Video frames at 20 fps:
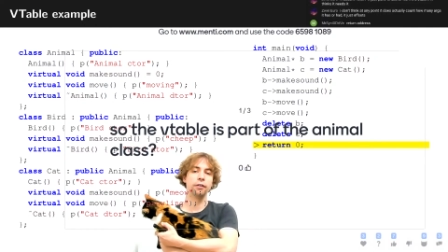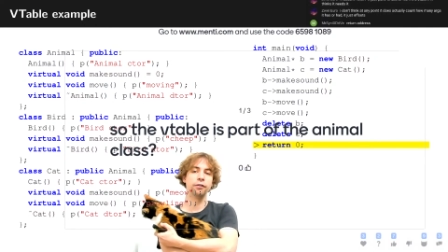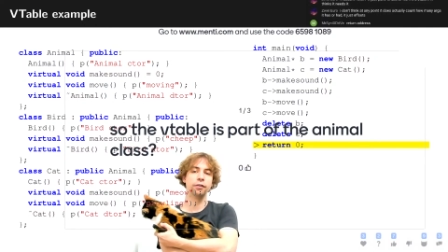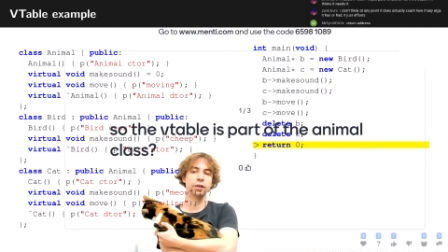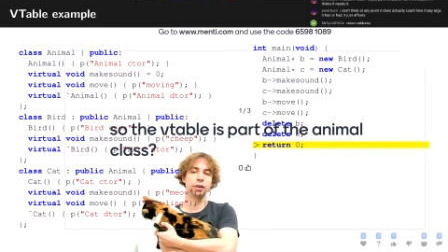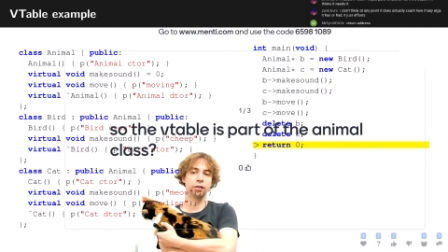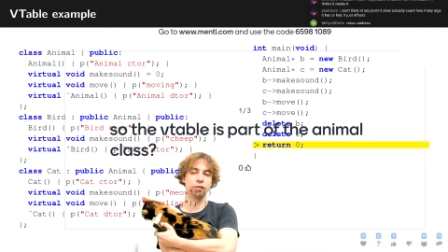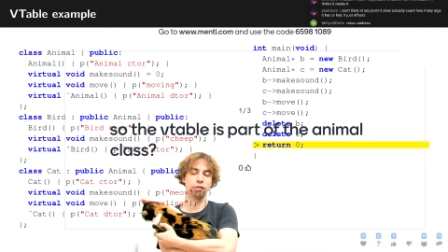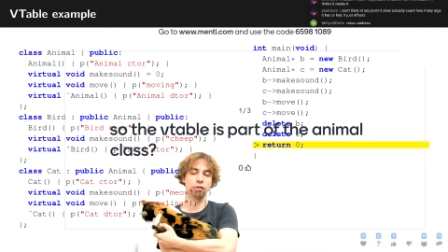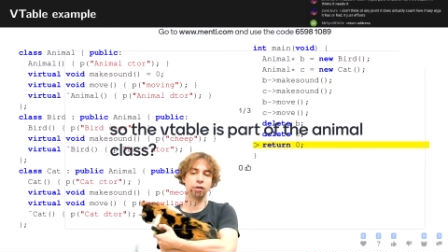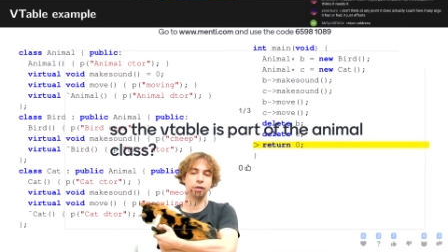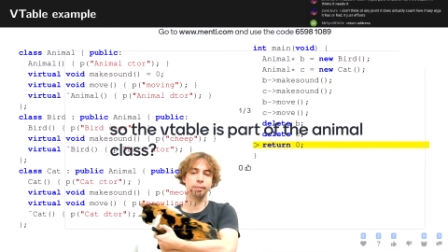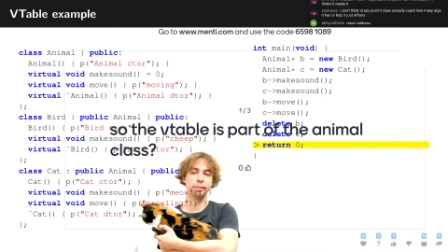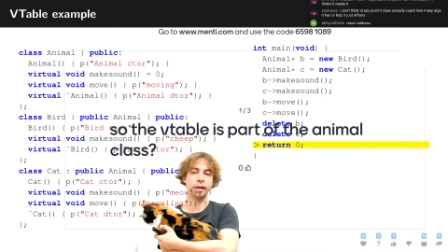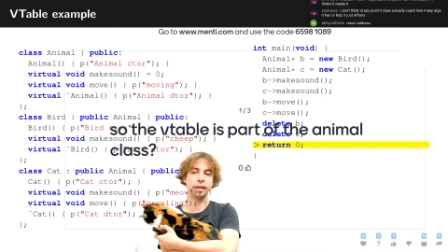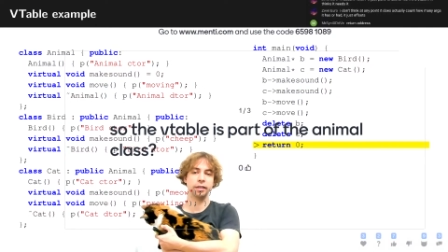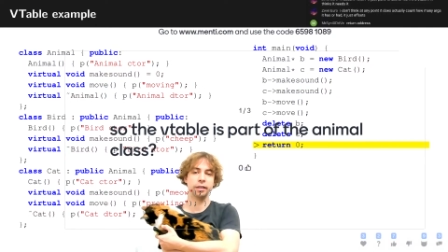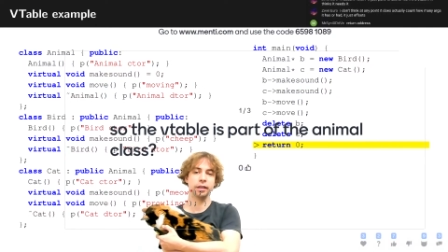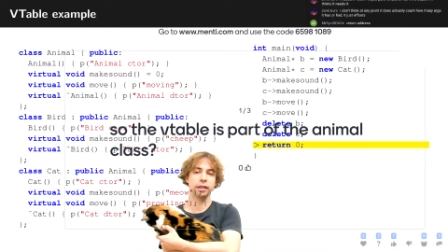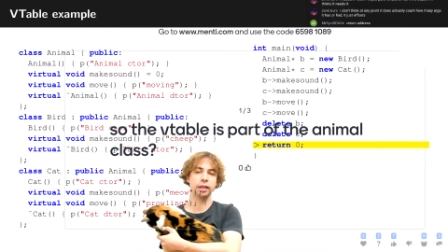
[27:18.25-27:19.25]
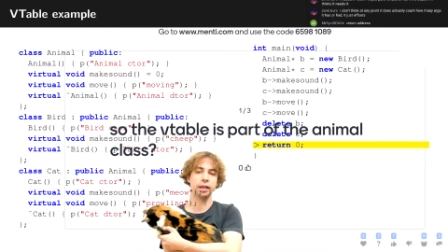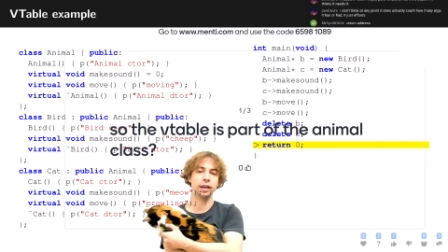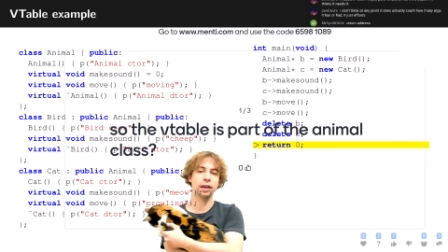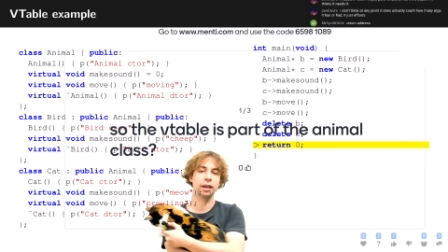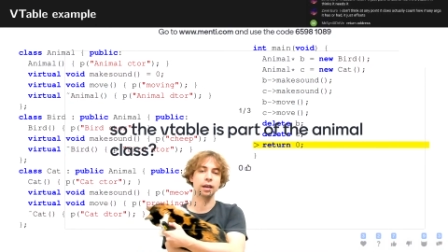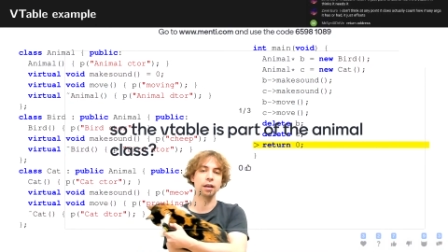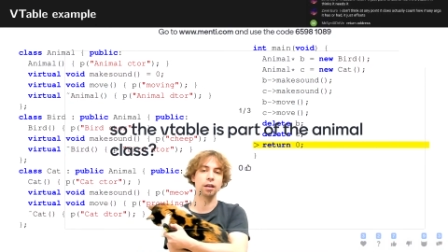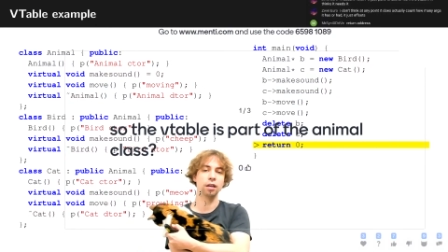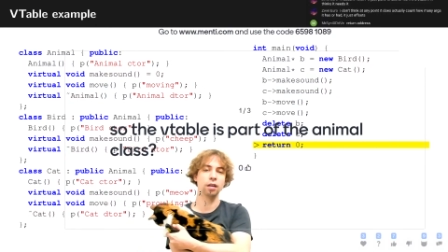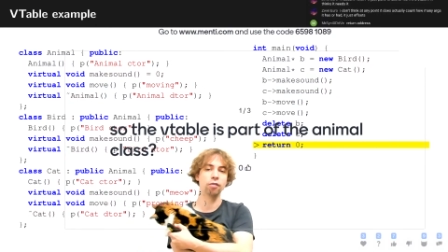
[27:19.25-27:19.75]
virtual methods
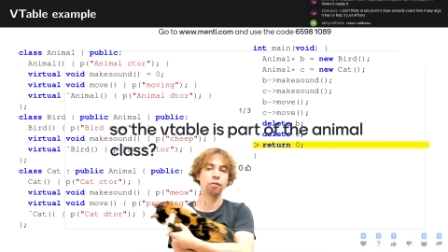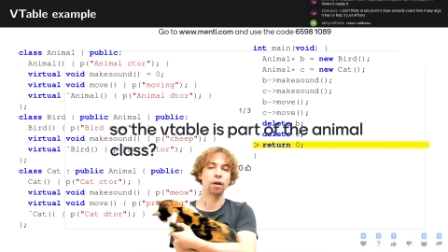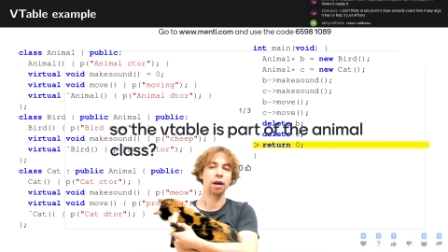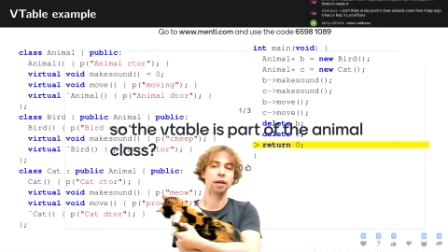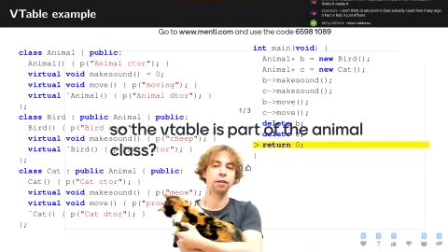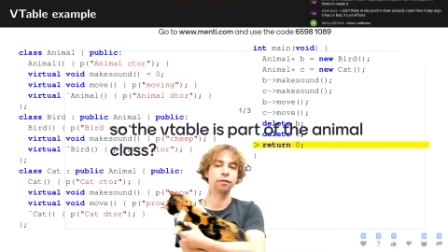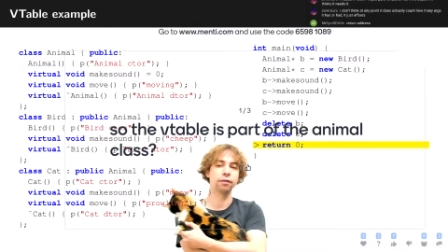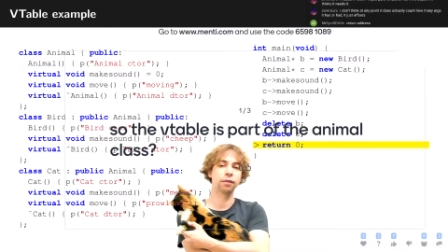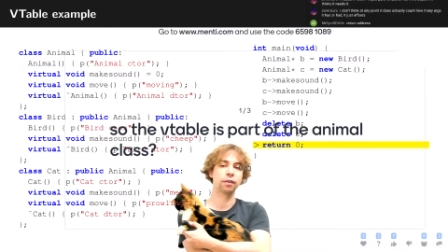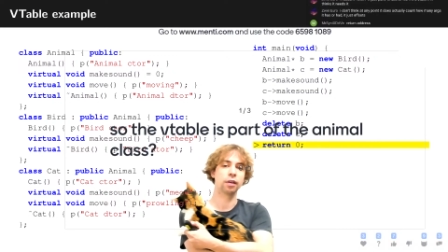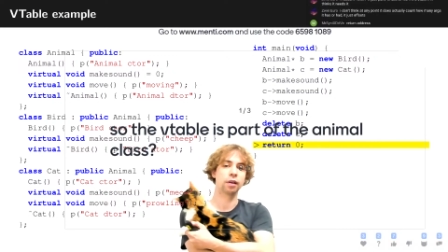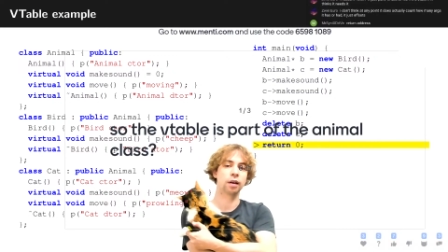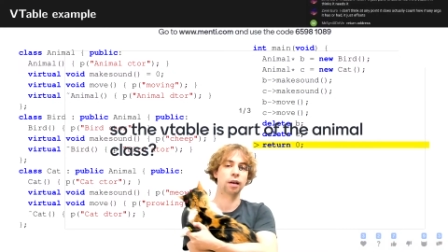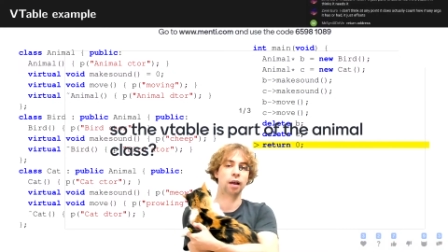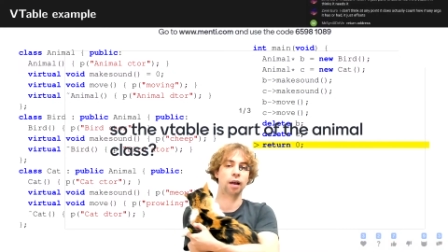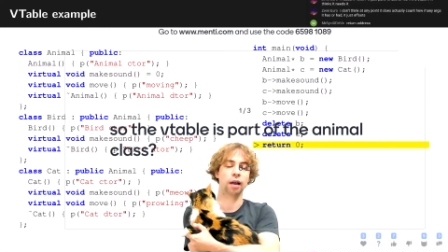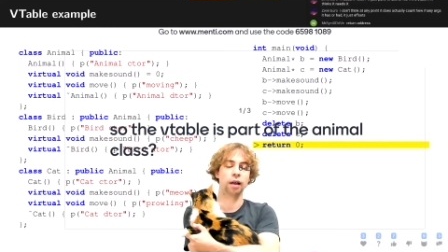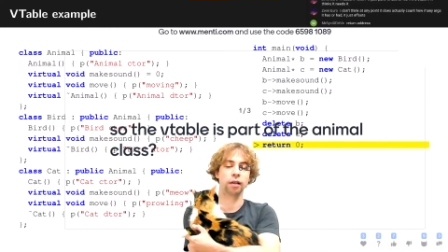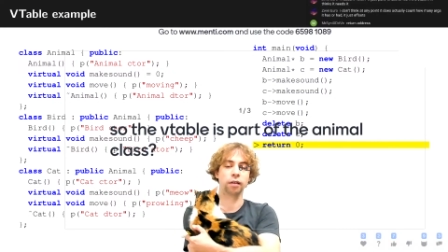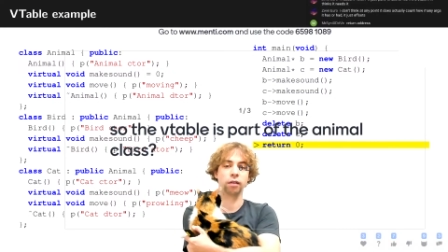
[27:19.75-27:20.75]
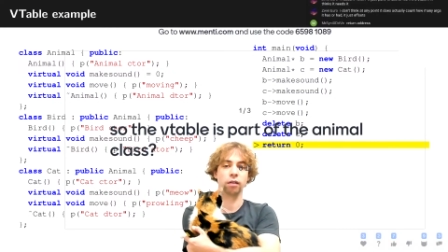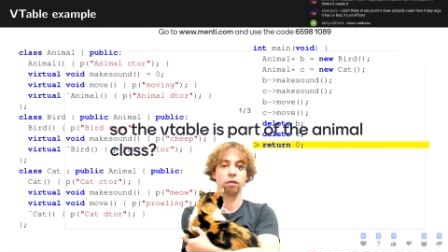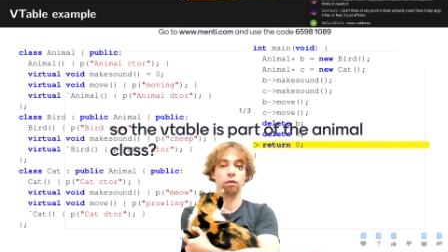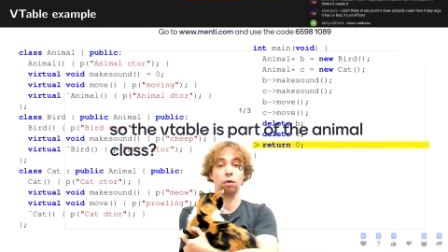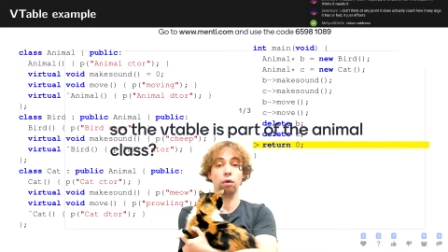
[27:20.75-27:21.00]
in the derived class,